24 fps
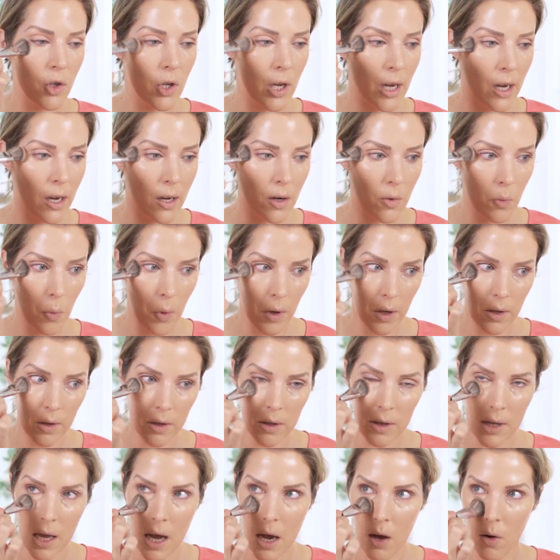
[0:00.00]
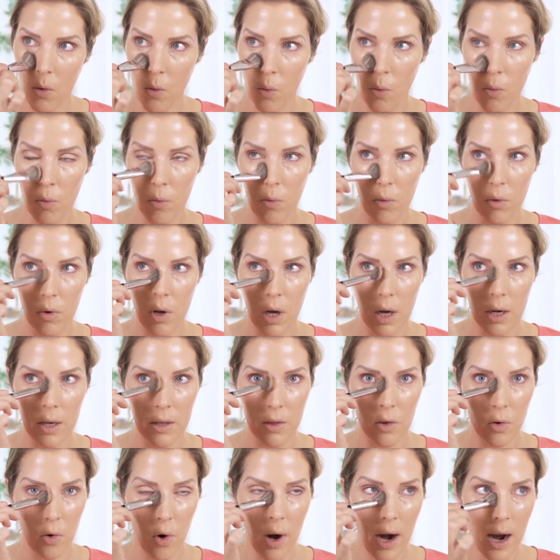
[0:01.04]
Chad was out
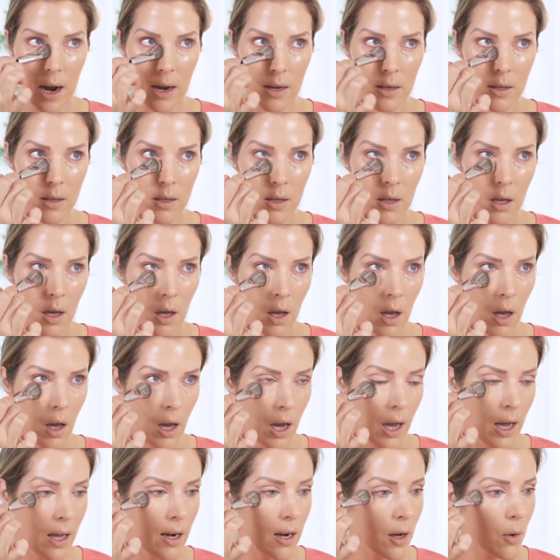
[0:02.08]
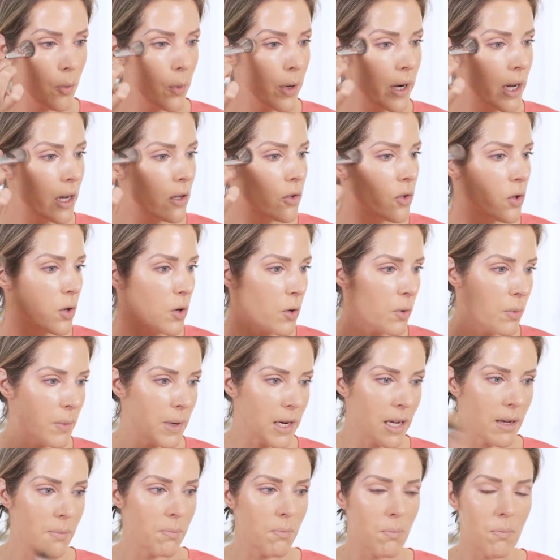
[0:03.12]
cutting the grass. And I went out to him
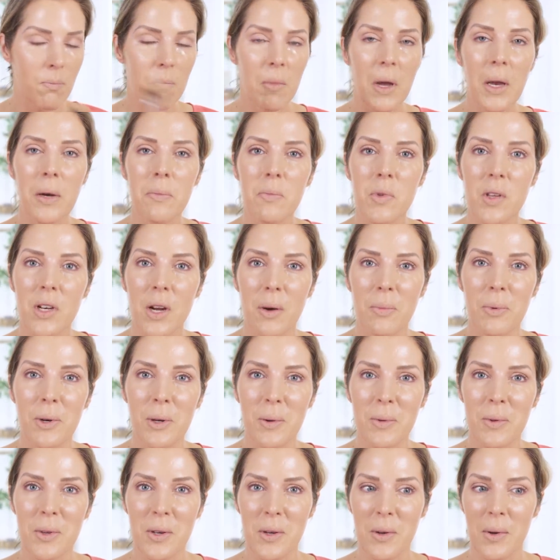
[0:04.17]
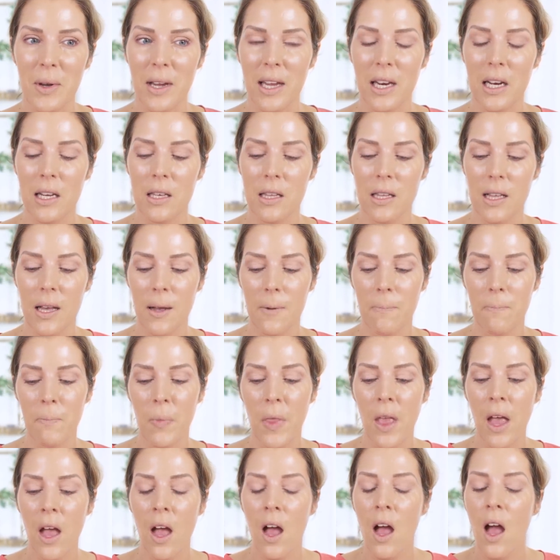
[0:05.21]
and I made him stop what he was doing. And I said,
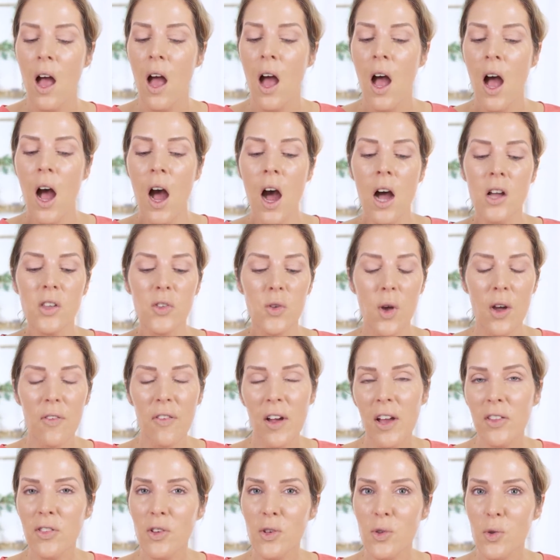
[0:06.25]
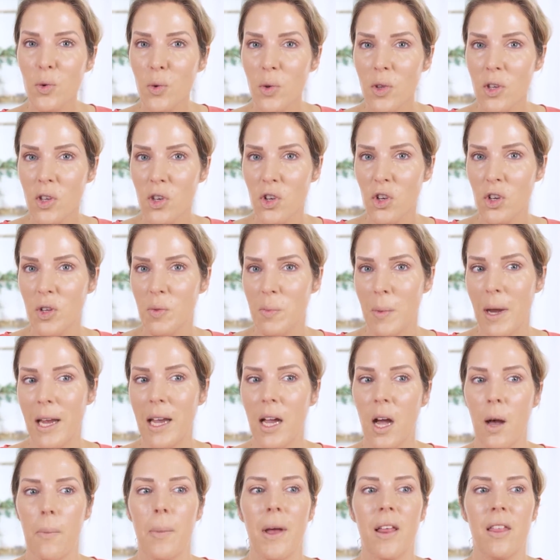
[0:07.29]
So I found this school that's just
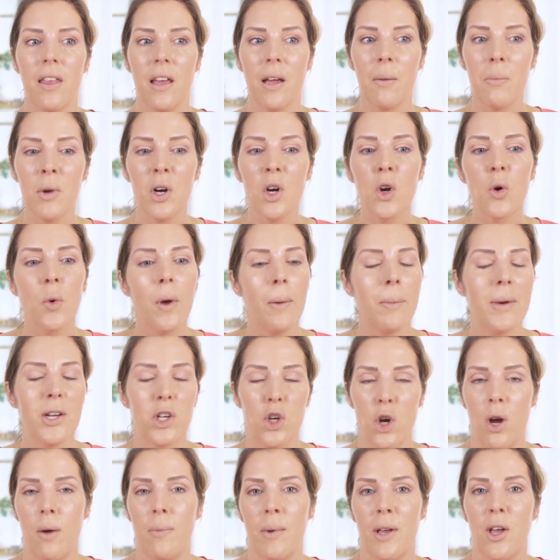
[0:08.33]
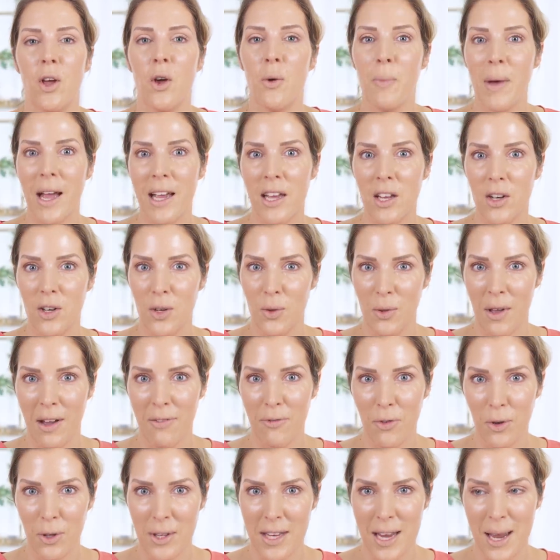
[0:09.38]
makeup. I think I'm going to quit my job and go back and do
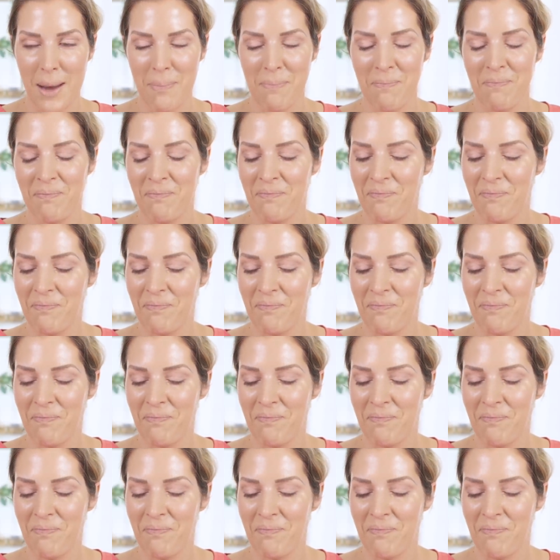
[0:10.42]
that full time.